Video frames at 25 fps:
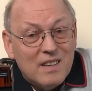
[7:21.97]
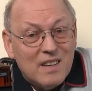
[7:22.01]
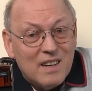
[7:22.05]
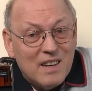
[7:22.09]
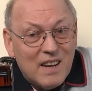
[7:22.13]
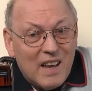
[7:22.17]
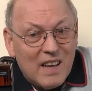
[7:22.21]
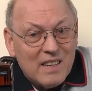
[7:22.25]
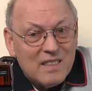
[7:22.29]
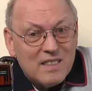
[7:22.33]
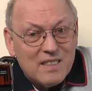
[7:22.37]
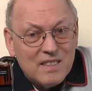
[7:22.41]

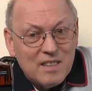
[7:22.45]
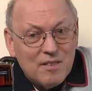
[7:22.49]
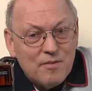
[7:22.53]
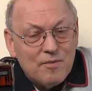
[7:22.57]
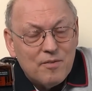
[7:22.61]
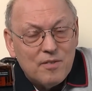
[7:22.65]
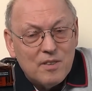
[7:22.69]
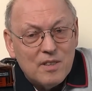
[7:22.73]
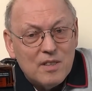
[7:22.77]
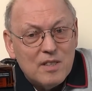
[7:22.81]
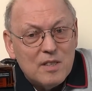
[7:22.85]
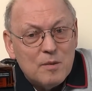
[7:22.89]
less
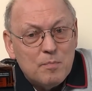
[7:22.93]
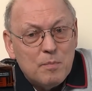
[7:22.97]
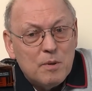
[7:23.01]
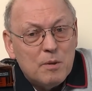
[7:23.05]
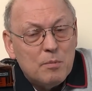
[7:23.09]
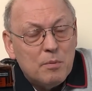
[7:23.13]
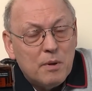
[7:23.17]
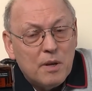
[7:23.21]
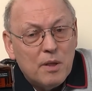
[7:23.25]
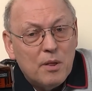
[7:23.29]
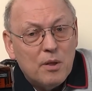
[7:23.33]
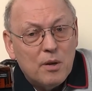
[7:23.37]
difference
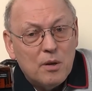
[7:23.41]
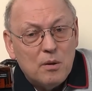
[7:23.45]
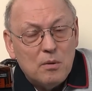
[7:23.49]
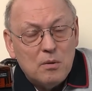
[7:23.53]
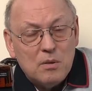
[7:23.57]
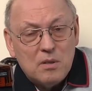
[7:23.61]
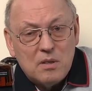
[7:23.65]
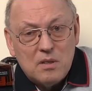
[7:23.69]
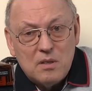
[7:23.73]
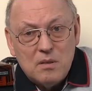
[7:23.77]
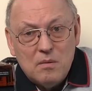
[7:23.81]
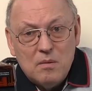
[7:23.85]
between
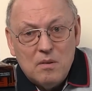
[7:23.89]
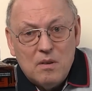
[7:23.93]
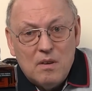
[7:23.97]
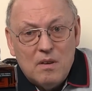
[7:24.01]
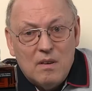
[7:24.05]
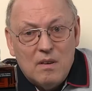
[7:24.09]
those